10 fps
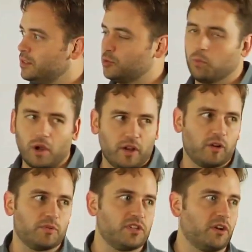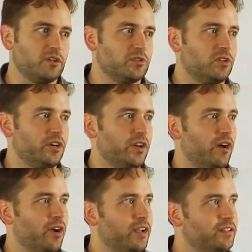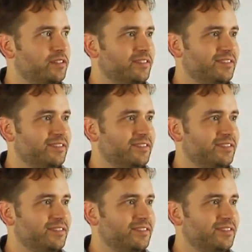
It's 100% crystal clear now, right?